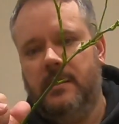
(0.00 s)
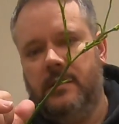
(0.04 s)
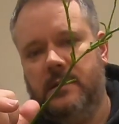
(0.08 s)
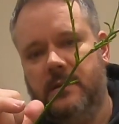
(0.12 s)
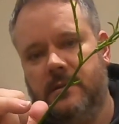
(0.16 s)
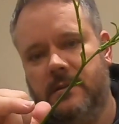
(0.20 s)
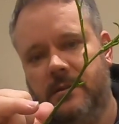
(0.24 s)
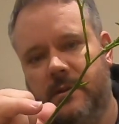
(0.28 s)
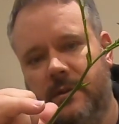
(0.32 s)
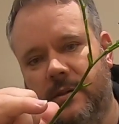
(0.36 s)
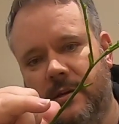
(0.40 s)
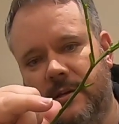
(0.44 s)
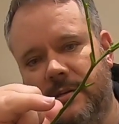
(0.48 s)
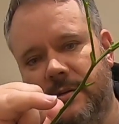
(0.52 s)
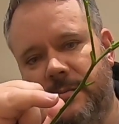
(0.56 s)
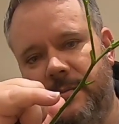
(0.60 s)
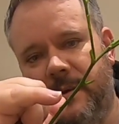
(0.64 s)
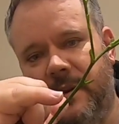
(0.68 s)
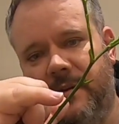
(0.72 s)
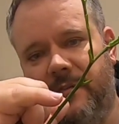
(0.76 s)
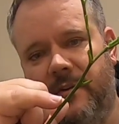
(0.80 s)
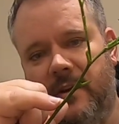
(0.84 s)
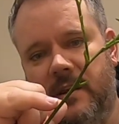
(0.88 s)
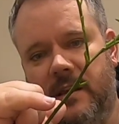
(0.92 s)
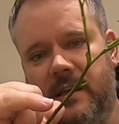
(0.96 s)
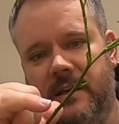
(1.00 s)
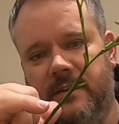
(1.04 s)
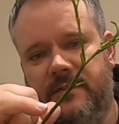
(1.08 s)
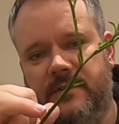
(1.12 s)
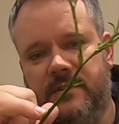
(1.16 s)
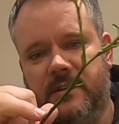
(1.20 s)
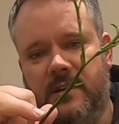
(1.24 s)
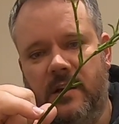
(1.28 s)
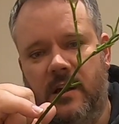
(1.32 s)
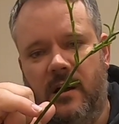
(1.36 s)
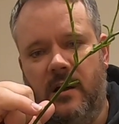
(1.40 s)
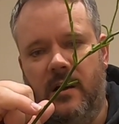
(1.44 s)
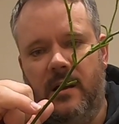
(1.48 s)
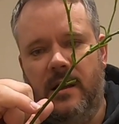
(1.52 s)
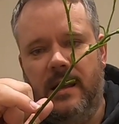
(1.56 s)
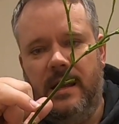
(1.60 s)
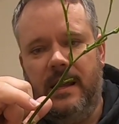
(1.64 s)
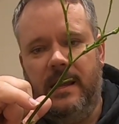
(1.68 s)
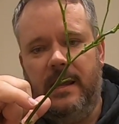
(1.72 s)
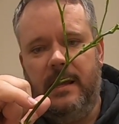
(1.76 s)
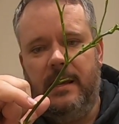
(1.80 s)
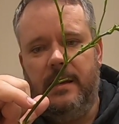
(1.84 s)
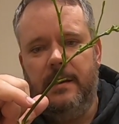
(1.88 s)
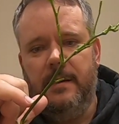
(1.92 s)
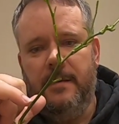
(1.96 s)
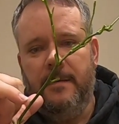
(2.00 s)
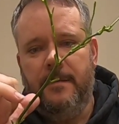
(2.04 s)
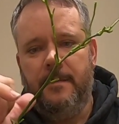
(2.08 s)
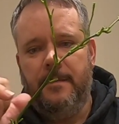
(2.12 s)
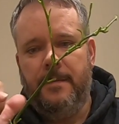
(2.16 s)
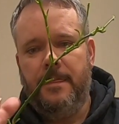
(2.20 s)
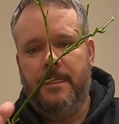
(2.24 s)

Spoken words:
So there's a bit of a leaf scar here,